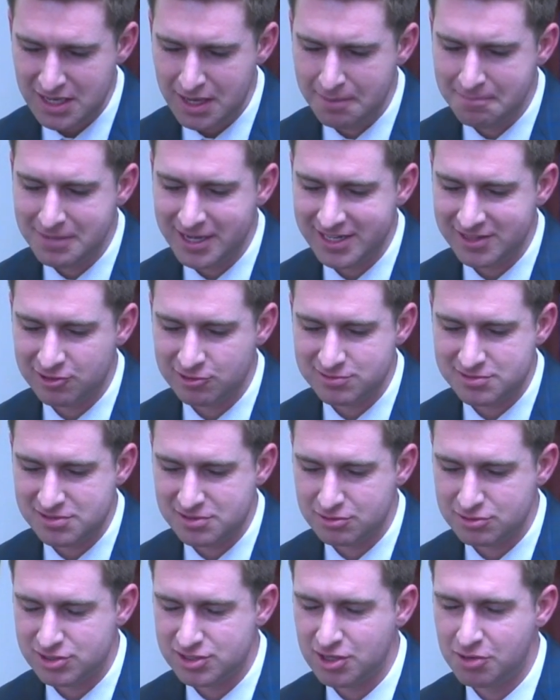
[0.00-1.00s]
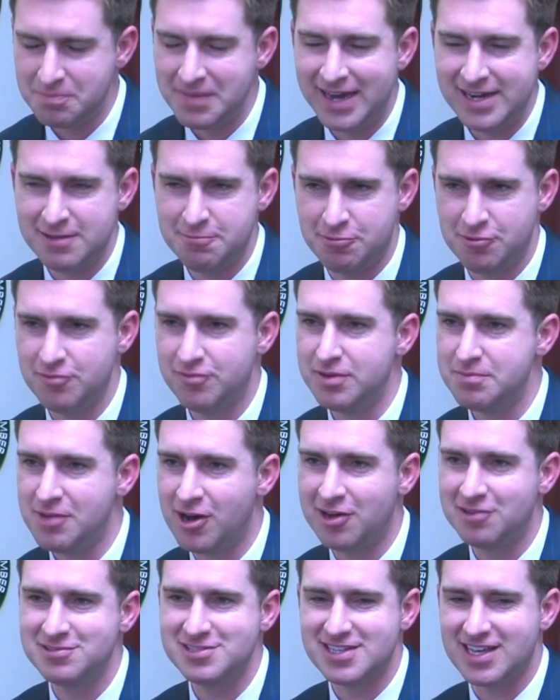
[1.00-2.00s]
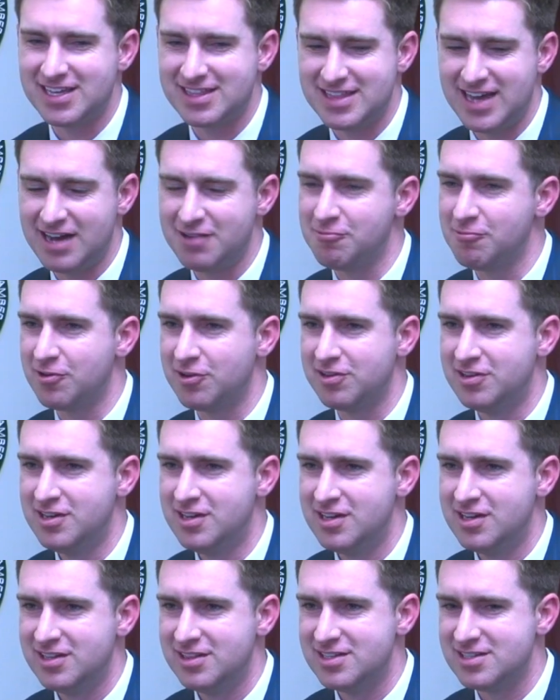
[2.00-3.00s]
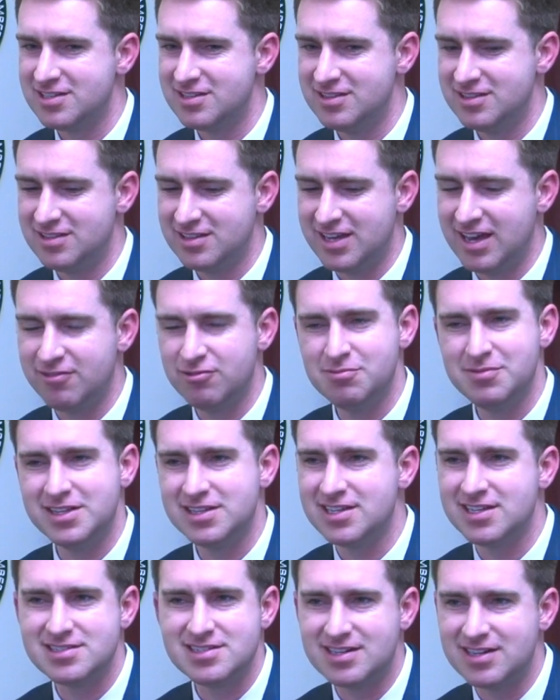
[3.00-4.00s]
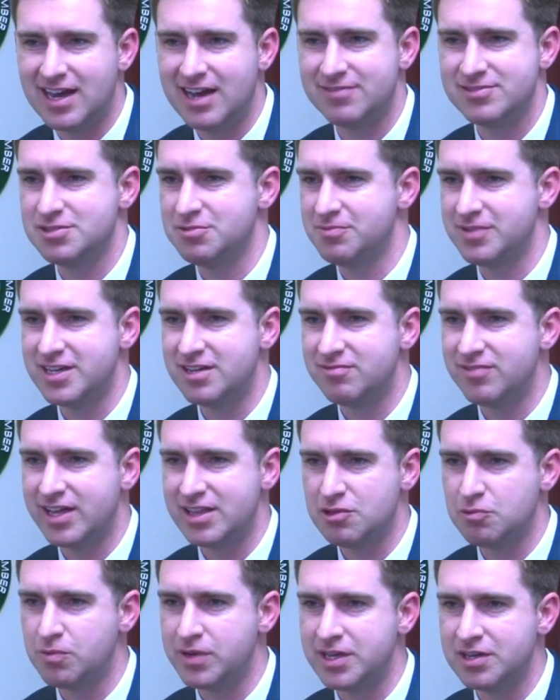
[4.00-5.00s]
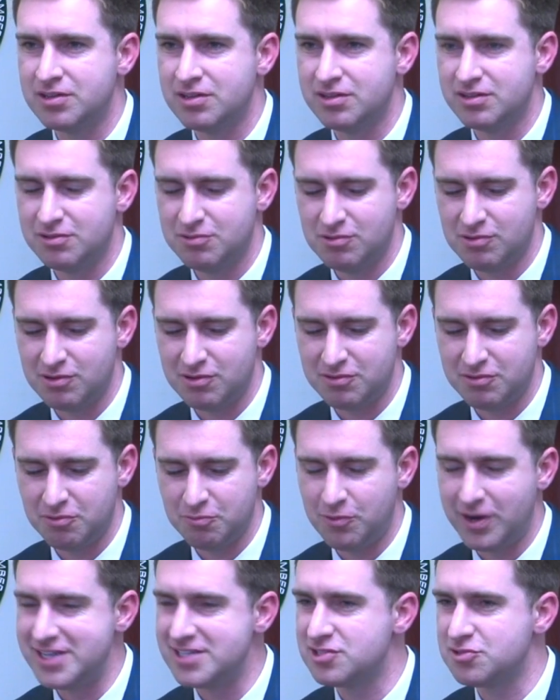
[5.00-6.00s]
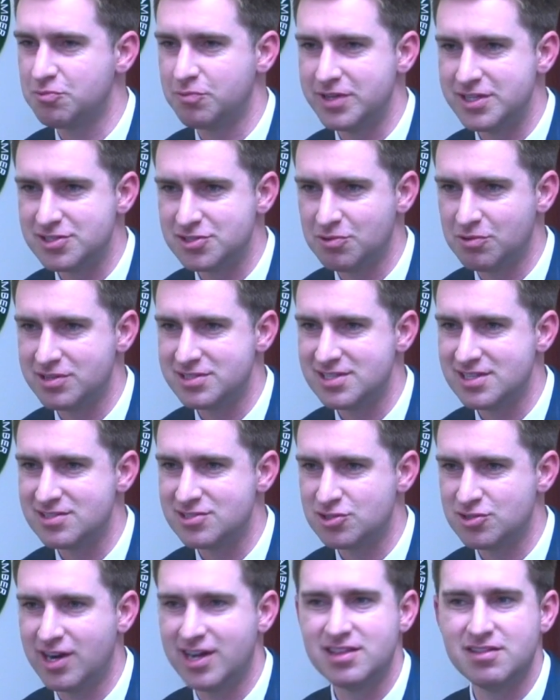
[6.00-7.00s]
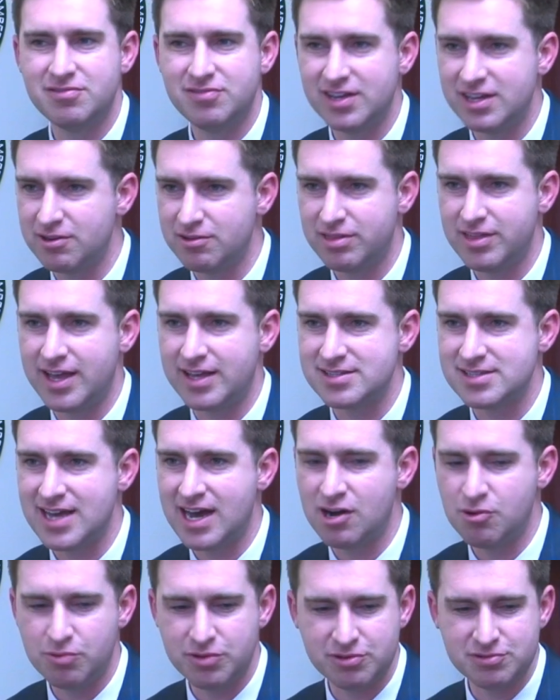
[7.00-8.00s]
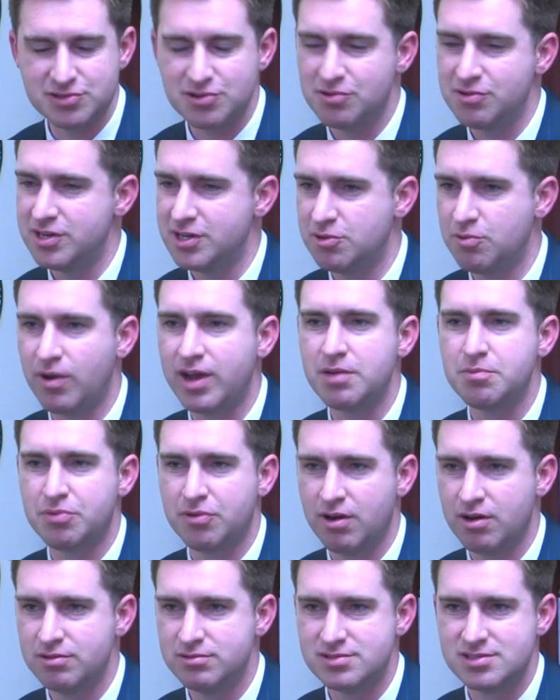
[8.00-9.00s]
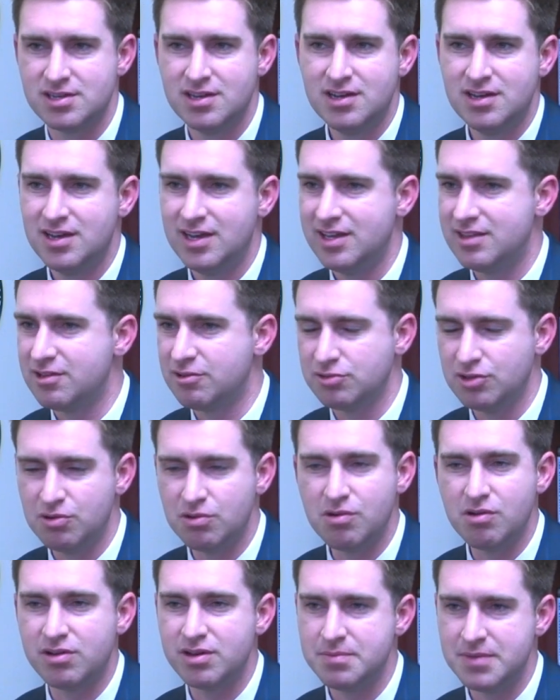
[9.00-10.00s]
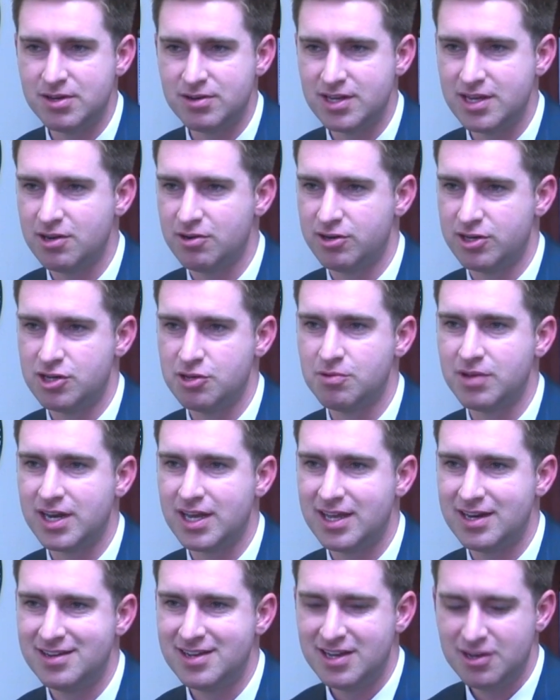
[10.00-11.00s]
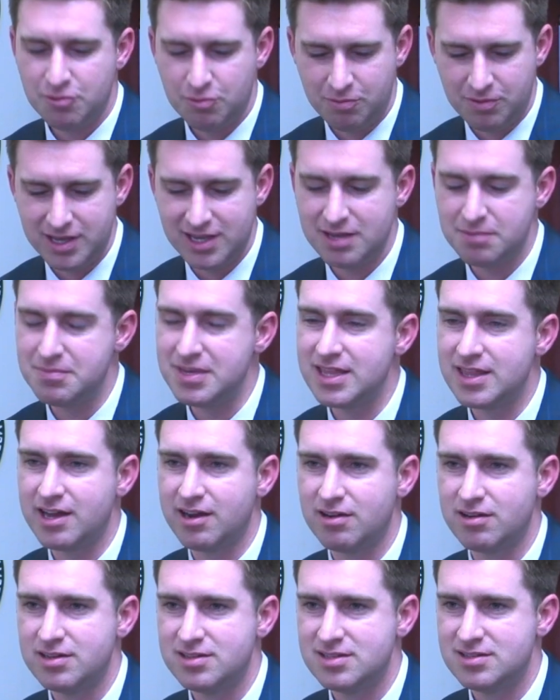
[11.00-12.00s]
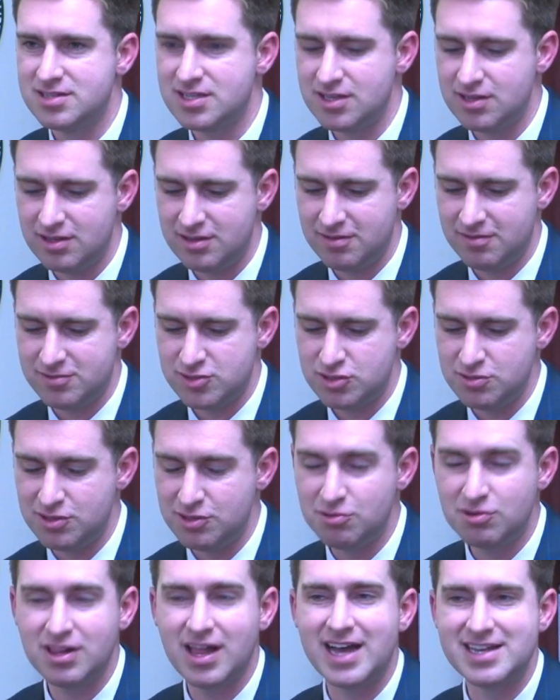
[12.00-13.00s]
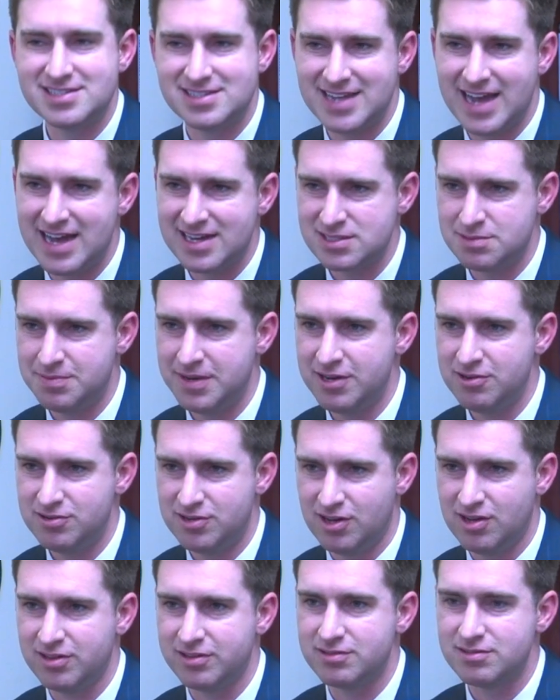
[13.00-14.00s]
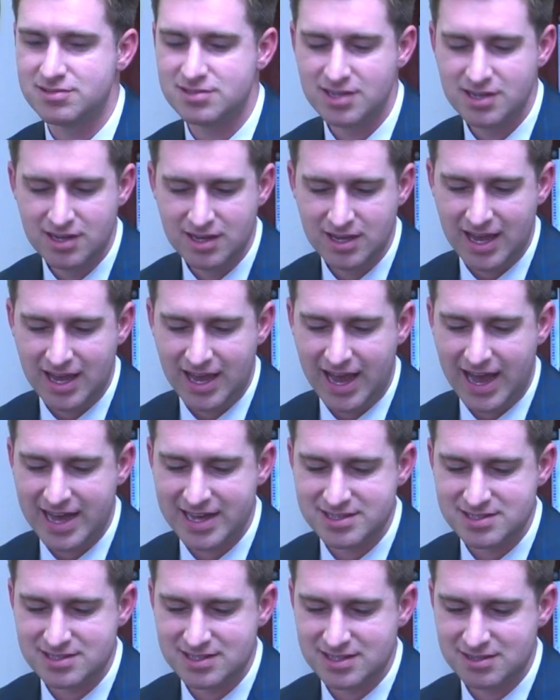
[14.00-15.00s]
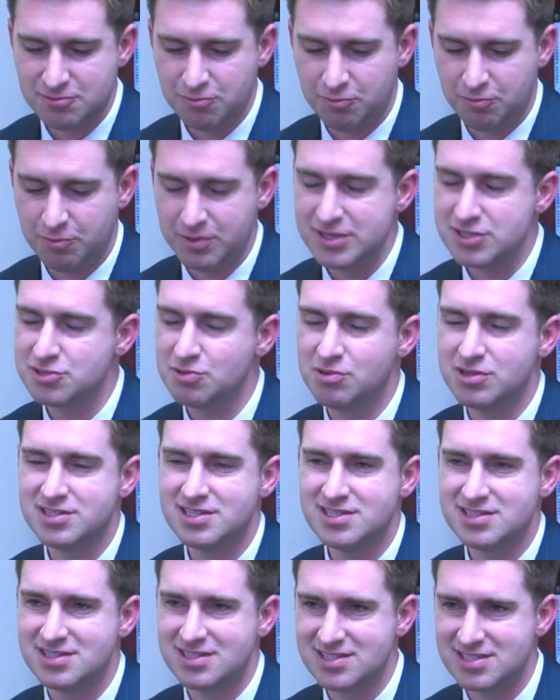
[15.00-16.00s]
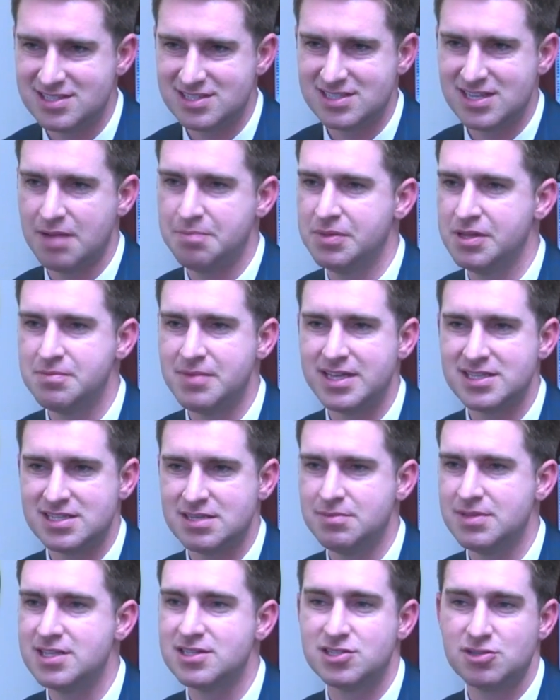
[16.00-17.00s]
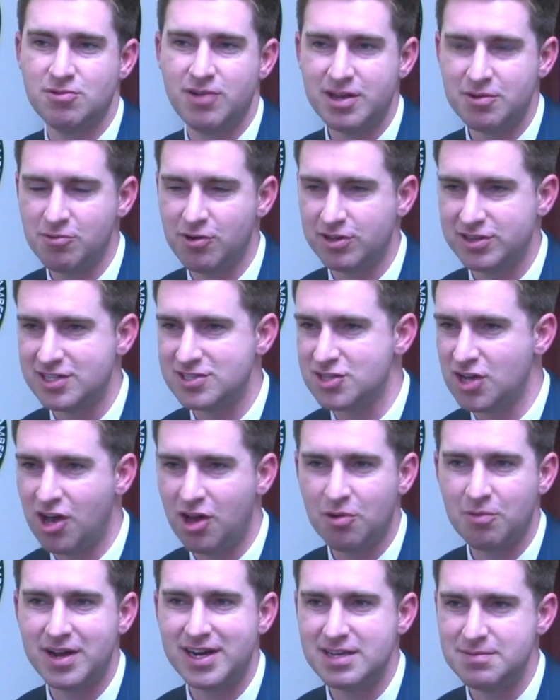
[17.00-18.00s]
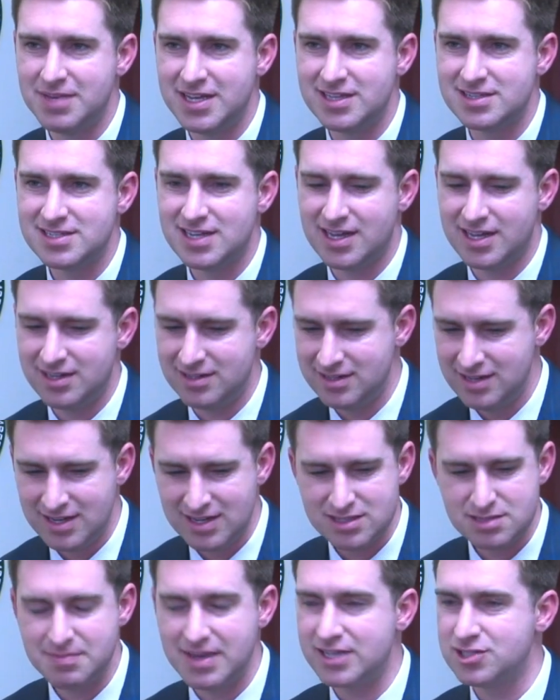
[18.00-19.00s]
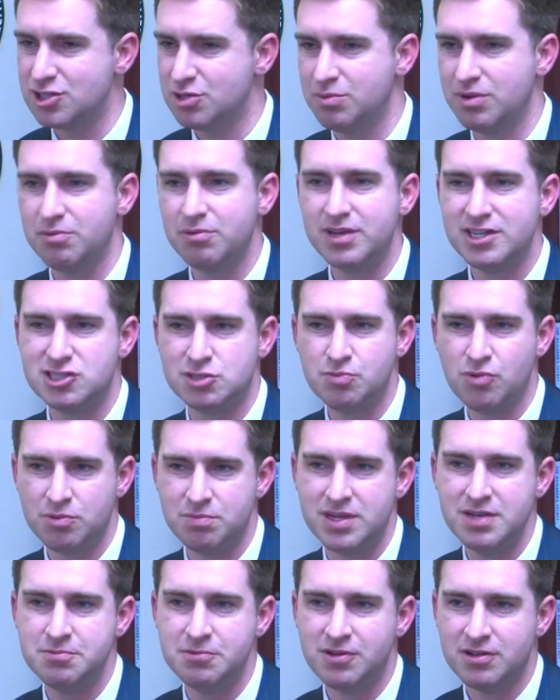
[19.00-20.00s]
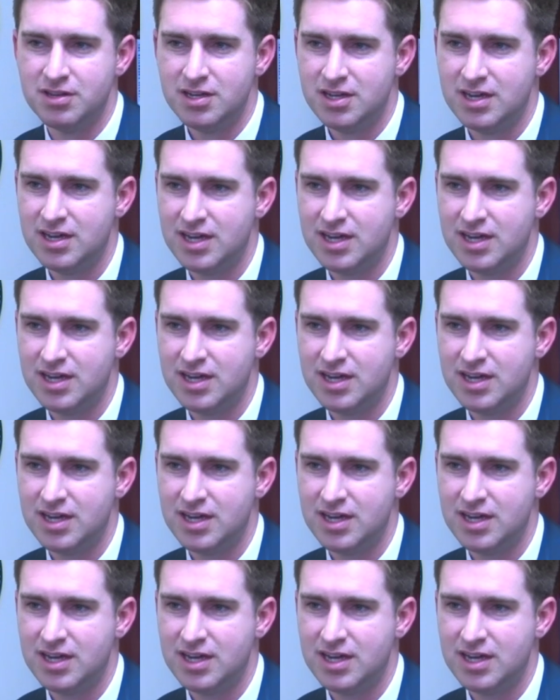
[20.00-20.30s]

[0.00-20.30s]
But there's so many proven models like that, where the government doesn't have to reinvent the wheel or waste resources trying to figure things out when there's already great pros in their local community who are doing it. We can be there to utilize taxpayer dollars as resources to supplement some of this great work that's already being done to make sure we reach more people.